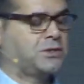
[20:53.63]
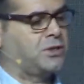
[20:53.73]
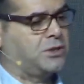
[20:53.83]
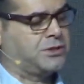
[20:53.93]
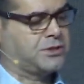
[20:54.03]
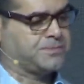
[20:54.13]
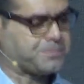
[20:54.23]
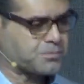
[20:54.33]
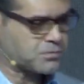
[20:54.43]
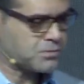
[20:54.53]
goods
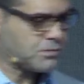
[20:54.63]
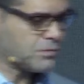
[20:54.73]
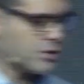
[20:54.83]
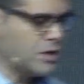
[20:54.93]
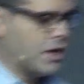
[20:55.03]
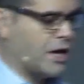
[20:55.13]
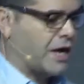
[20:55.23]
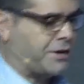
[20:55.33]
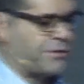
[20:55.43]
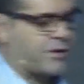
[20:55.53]

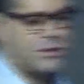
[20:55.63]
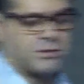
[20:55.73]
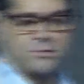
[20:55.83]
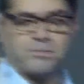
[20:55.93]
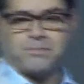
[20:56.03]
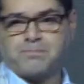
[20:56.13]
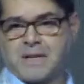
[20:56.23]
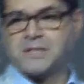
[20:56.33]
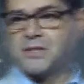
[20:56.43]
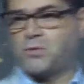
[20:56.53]
in a very sort of
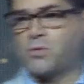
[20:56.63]
basic